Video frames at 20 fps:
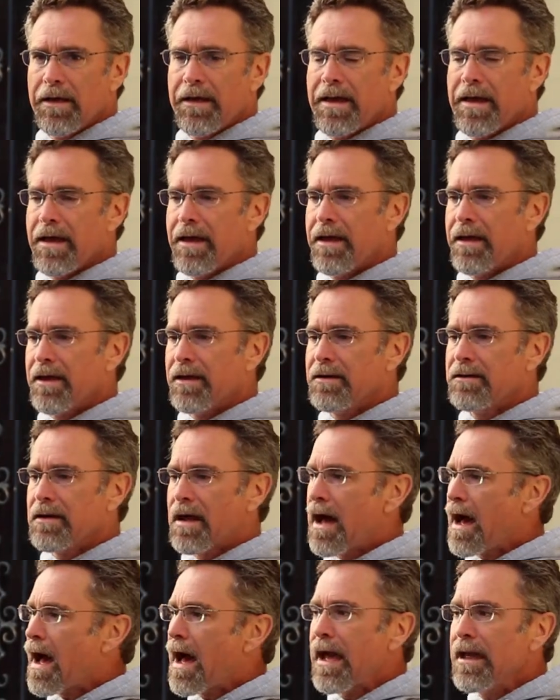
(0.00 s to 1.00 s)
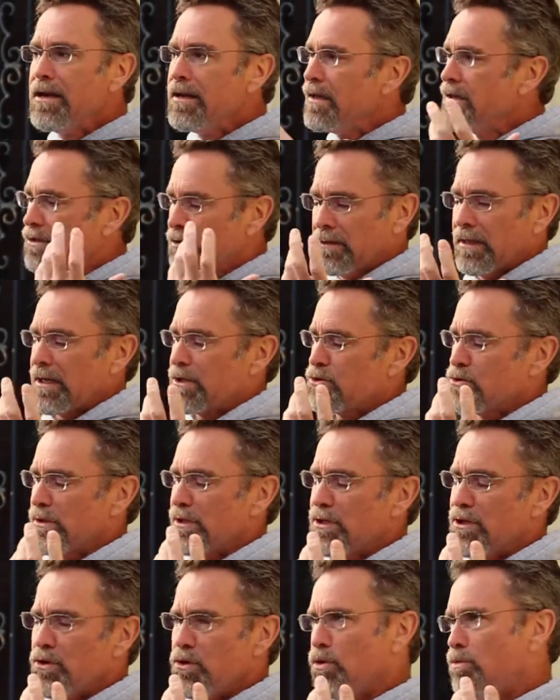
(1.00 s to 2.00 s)
And I
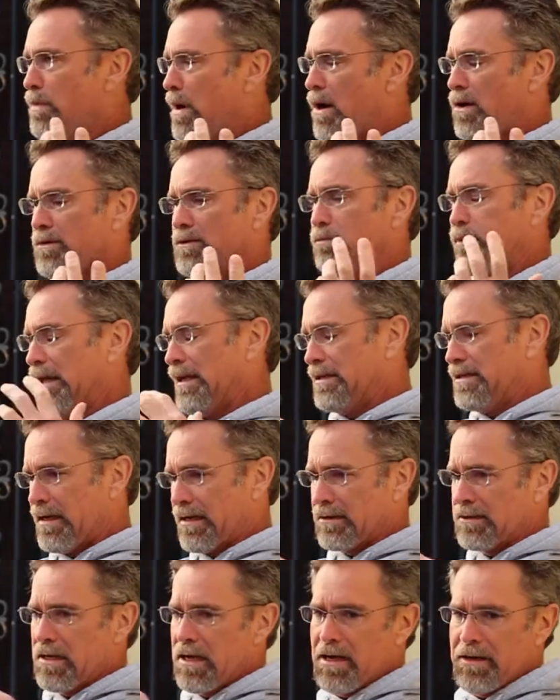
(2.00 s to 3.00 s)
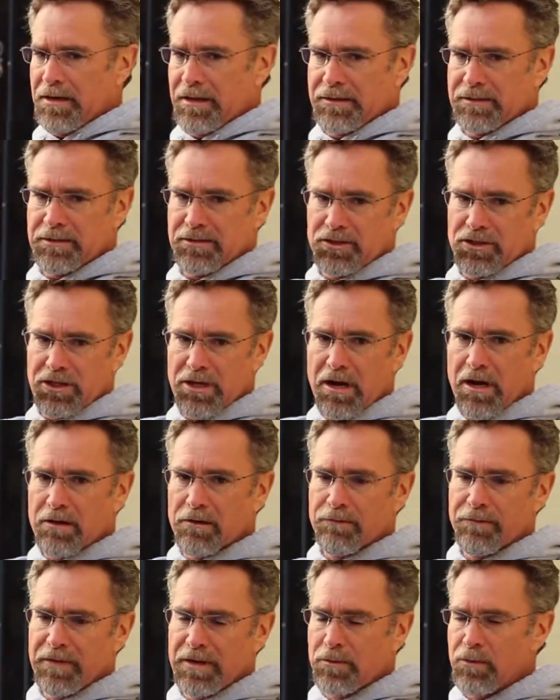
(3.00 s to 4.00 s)
intellectually knew about plate tectonics and
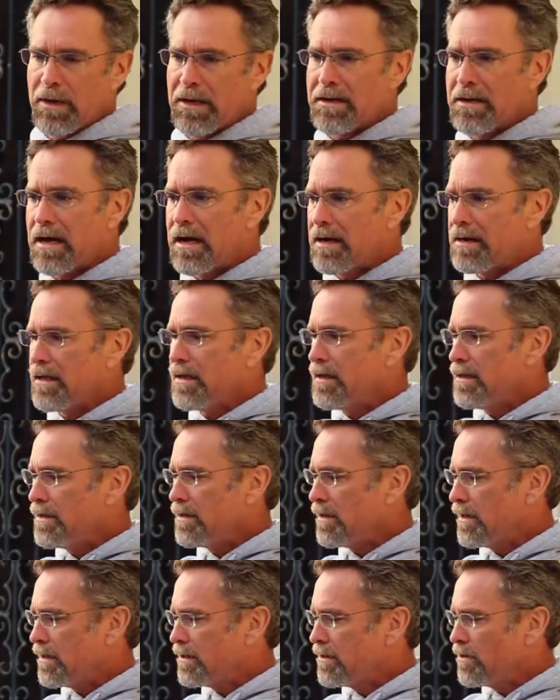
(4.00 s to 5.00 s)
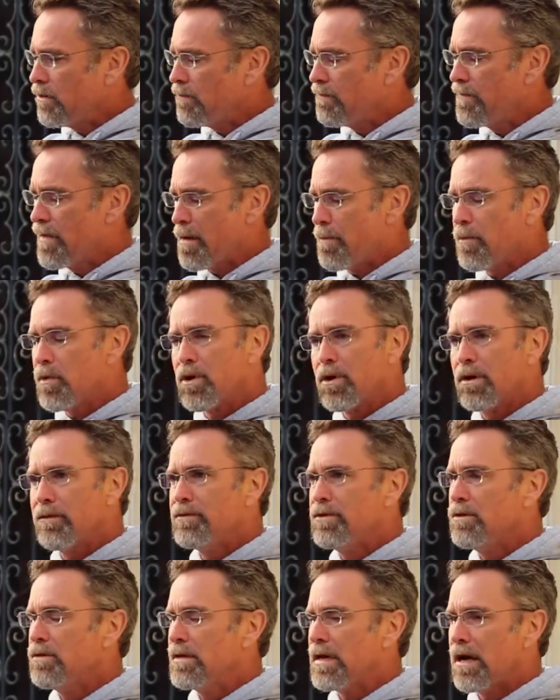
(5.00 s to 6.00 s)
geography and whatnot in November of
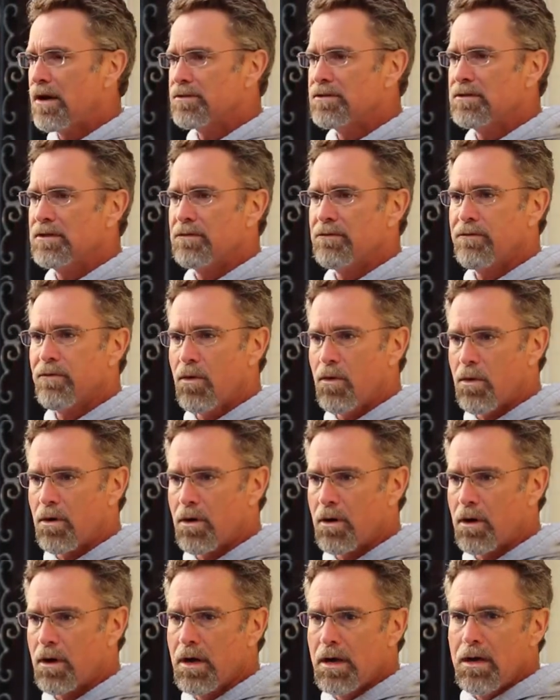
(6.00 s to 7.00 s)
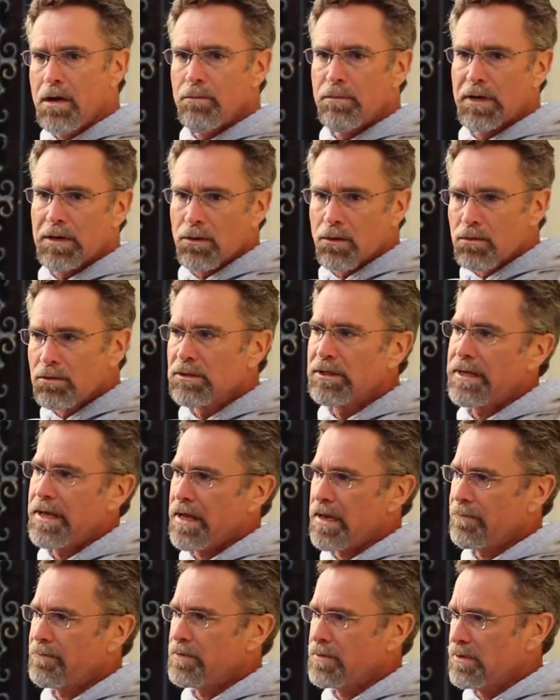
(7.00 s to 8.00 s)
2004, but only
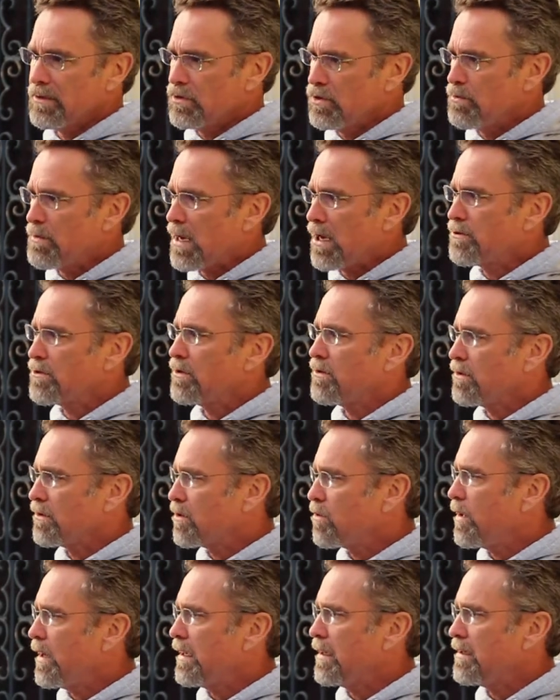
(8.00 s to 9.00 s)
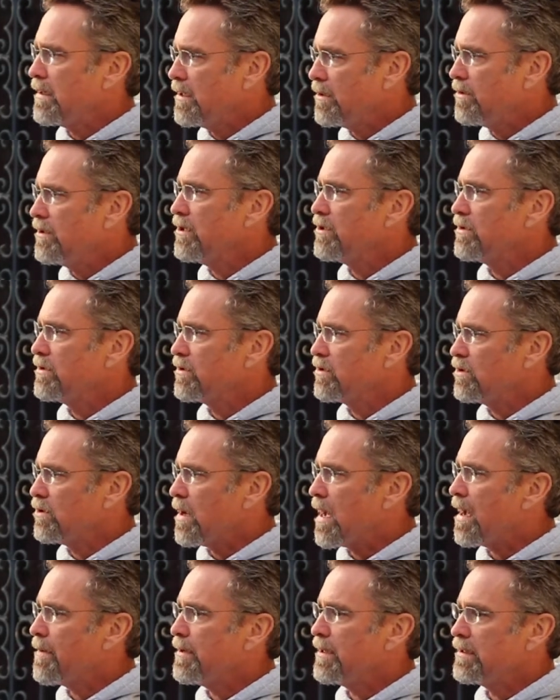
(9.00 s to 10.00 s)
after the Sumatran earthquake and Indonesian
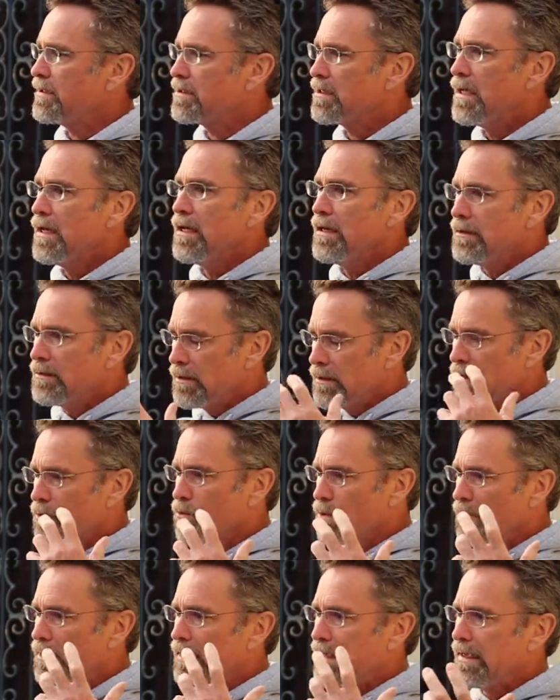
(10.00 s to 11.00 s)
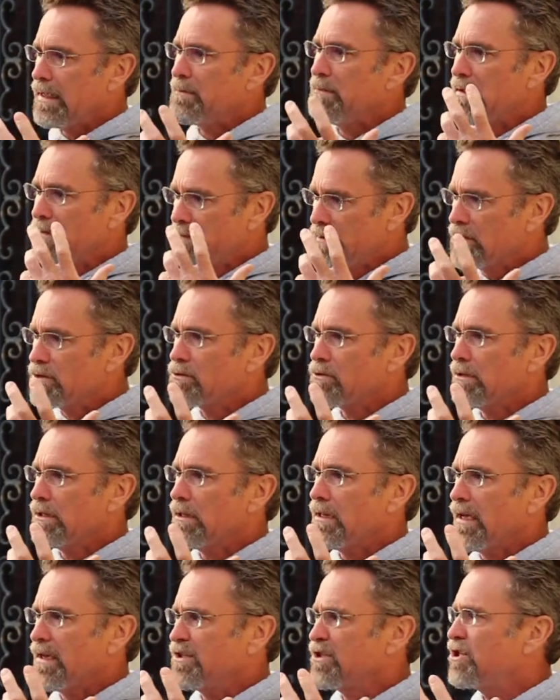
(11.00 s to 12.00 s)
tsunamis did it really hit me
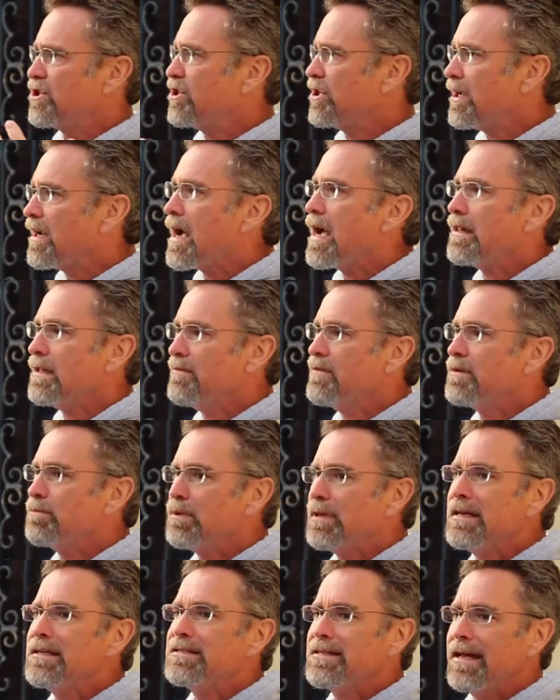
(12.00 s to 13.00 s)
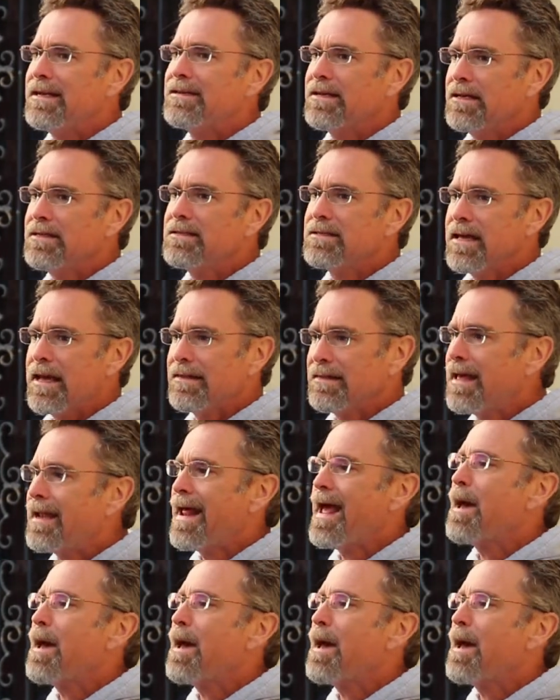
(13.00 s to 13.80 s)
viscerally, like, shit, I live in a place that does that. That